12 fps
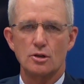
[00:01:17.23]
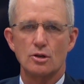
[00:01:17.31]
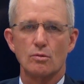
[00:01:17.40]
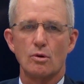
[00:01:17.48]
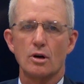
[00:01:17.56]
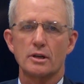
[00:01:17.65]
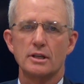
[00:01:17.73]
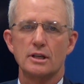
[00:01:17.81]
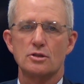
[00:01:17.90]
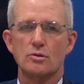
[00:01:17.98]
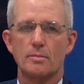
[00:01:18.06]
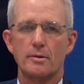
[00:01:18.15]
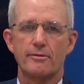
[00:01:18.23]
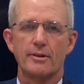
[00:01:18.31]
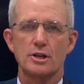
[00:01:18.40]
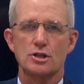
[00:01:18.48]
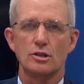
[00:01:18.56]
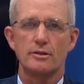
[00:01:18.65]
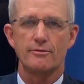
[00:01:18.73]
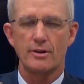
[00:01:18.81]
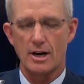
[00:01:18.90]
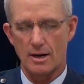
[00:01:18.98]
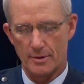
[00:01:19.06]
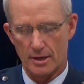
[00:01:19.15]
you're walking into a professional
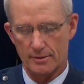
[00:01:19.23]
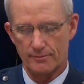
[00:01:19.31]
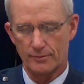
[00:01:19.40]
environment,